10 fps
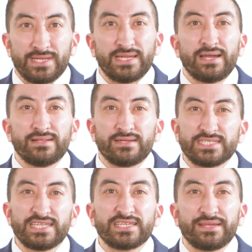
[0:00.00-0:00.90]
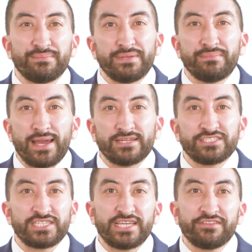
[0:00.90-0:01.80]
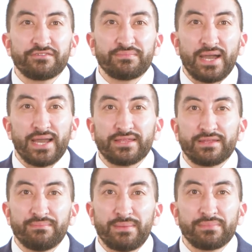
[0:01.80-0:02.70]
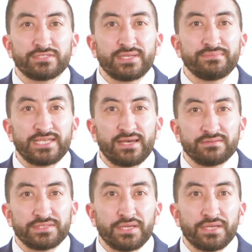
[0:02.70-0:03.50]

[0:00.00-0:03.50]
An LLC can be managed either by the members themselves,